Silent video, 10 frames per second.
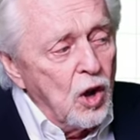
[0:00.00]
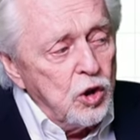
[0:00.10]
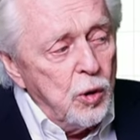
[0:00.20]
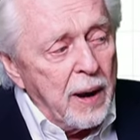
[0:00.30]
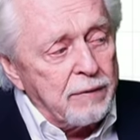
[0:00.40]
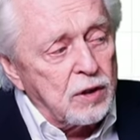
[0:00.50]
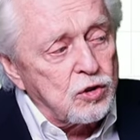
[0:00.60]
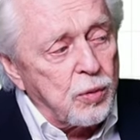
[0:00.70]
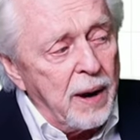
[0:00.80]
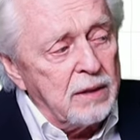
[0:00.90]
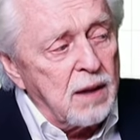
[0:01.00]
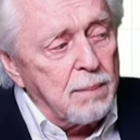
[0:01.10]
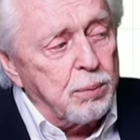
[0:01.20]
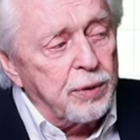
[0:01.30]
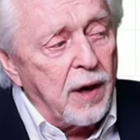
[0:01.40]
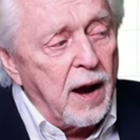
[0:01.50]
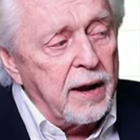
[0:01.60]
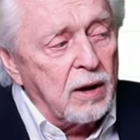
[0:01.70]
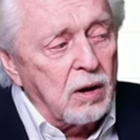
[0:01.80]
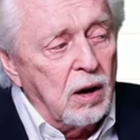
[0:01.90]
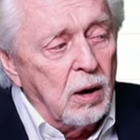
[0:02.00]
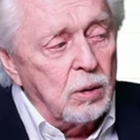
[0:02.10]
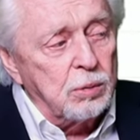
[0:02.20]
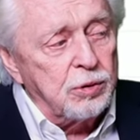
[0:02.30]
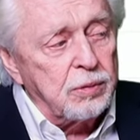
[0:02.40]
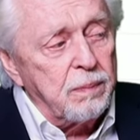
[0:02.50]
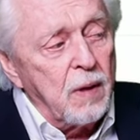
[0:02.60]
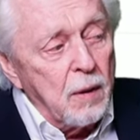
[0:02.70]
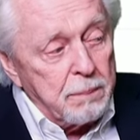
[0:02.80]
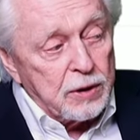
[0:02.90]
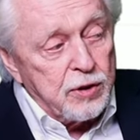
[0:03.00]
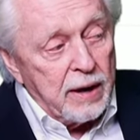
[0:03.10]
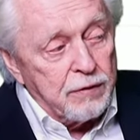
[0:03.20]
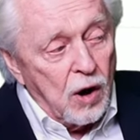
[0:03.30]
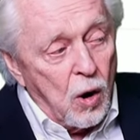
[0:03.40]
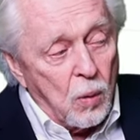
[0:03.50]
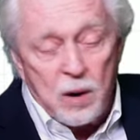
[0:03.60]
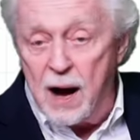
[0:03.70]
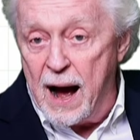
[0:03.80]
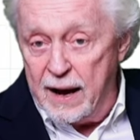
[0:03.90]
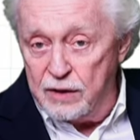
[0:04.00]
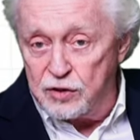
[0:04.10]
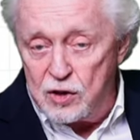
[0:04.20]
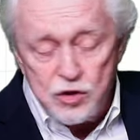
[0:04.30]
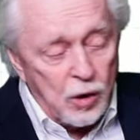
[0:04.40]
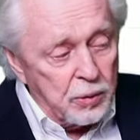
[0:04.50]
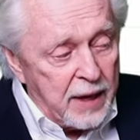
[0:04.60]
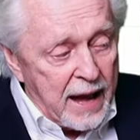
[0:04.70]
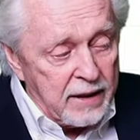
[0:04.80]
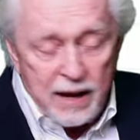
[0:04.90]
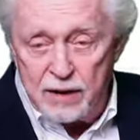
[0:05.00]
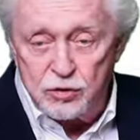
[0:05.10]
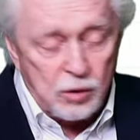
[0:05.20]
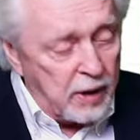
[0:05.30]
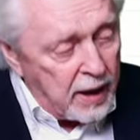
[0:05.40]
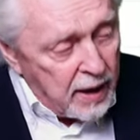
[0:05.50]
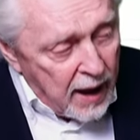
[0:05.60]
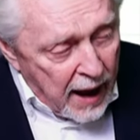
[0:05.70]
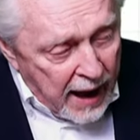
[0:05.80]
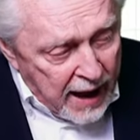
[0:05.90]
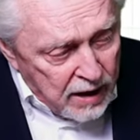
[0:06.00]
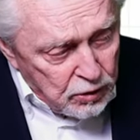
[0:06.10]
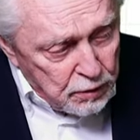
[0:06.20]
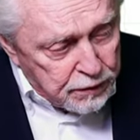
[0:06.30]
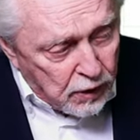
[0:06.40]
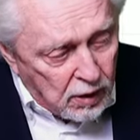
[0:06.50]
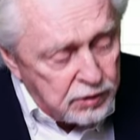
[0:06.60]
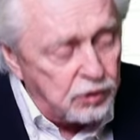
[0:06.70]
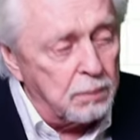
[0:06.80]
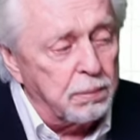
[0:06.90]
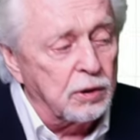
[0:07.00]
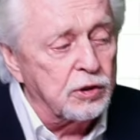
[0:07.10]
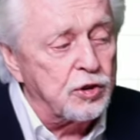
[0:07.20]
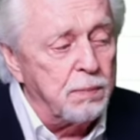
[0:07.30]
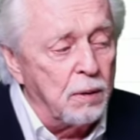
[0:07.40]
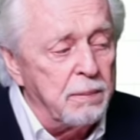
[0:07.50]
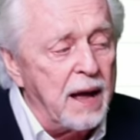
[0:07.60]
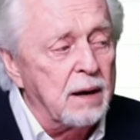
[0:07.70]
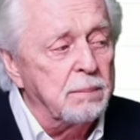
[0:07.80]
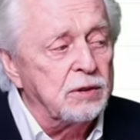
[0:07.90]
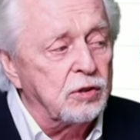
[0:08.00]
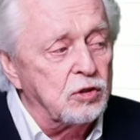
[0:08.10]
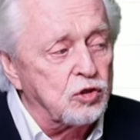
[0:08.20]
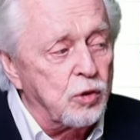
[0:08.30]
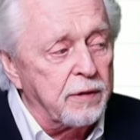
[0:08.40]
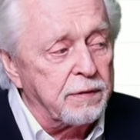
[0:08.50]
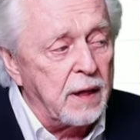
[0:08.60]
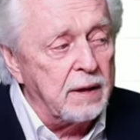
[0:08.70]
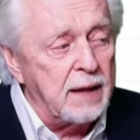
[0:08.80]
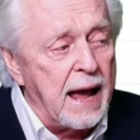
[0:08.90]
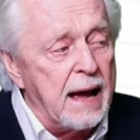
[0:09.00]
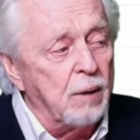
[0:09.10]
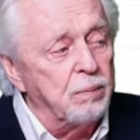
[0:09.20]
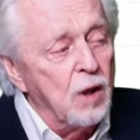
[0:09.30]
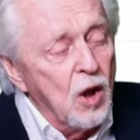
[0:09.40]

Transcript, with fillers: You have the trend up with higher lows, but you have lower highs. I showed that yesterday. And you've lost the bullish momentum as it's drifting down.